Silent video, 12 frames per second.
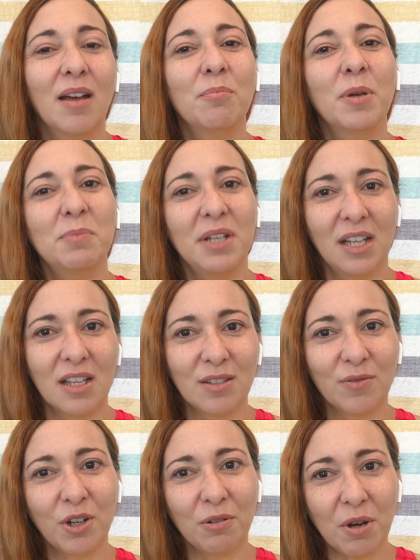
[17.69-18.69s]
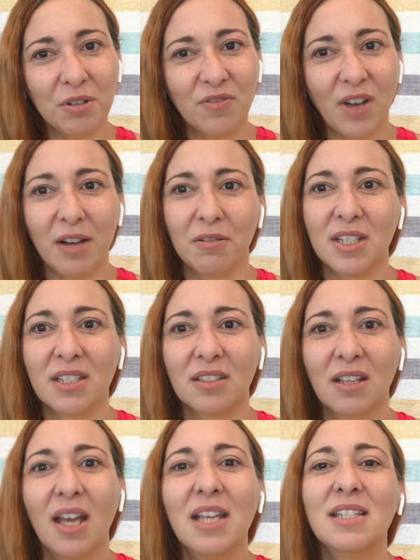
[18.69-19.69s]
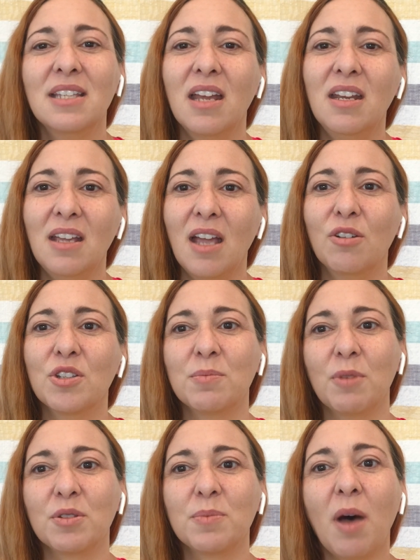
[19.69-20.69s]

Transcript: but because of coronavirus, San Diego's most